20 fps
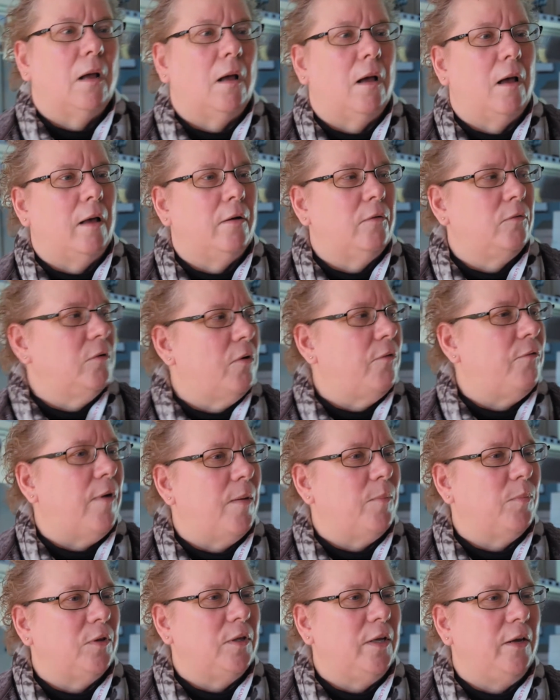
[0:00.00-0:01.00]
I don't know if
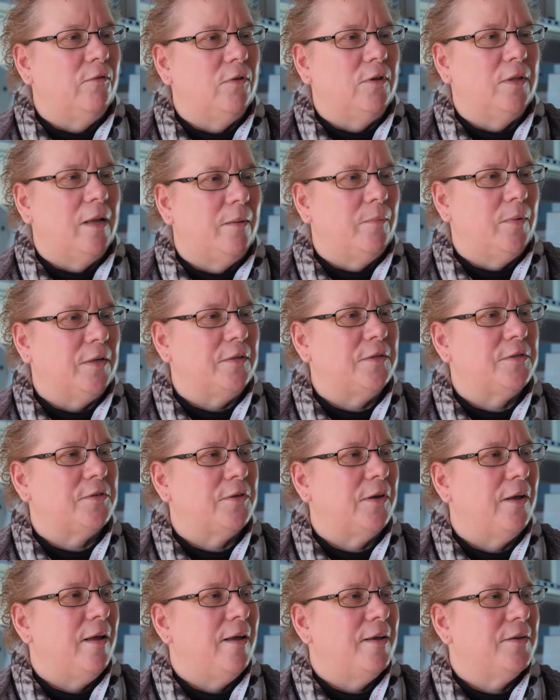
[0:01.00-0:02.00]
I believe in
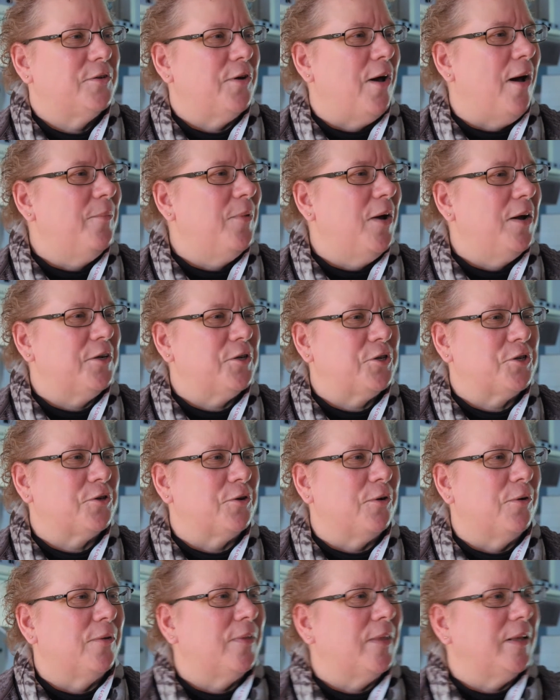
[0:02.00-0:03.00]
limits, so I'm not
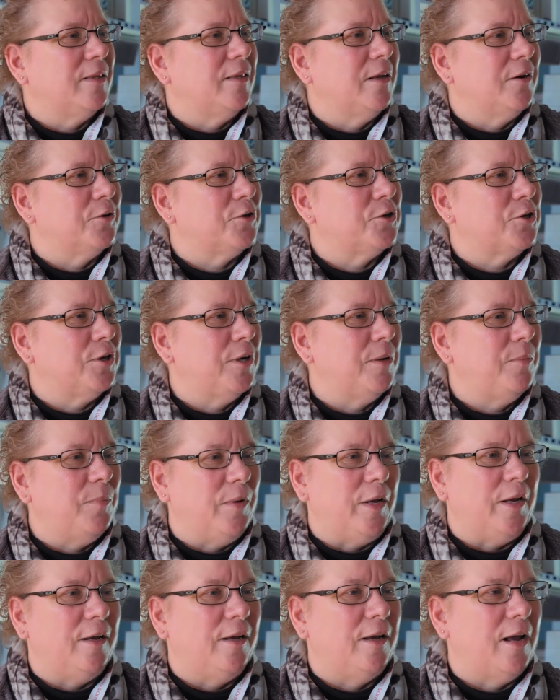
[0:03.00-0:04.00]
sure that there should
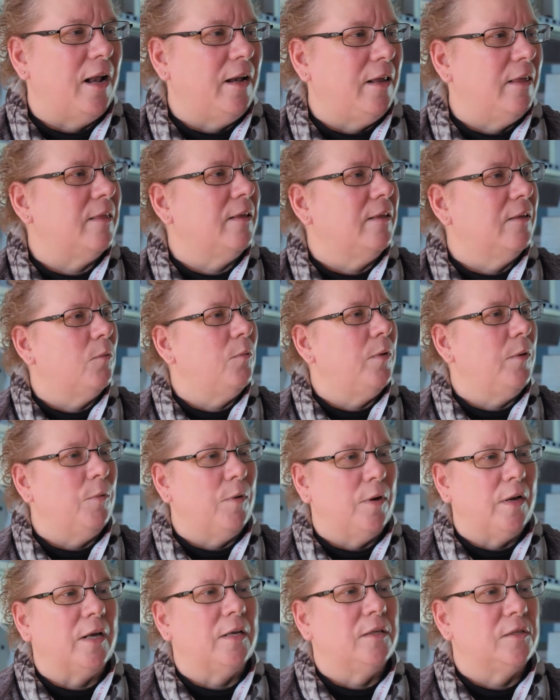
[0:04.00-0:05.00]
be anything that we
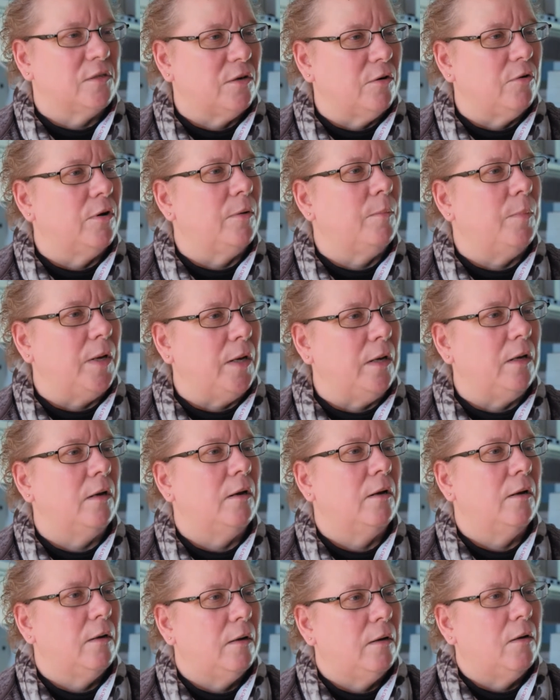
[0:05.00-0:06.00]
would consider to be
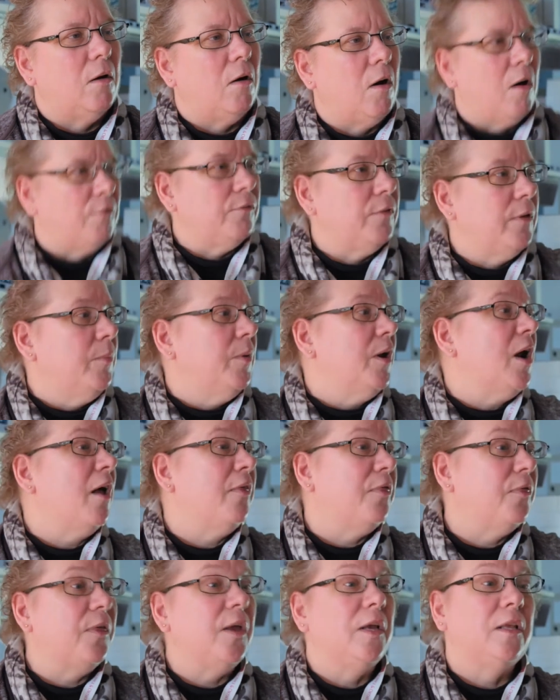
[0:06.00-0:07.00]
off limit.
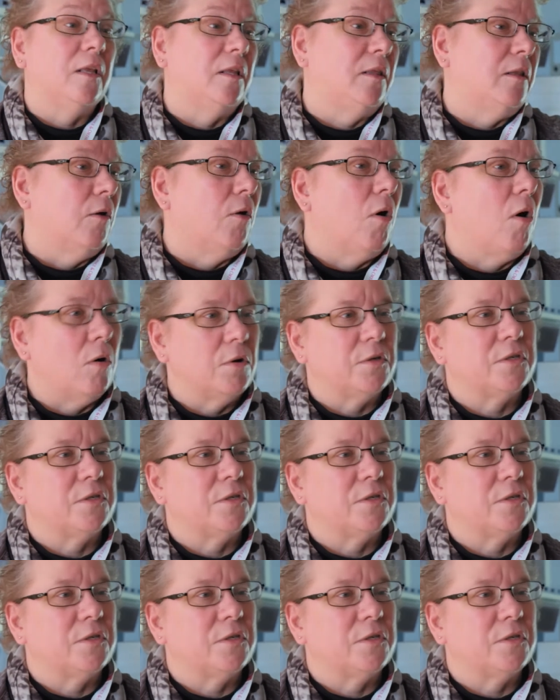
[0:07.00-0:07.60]
I think that there are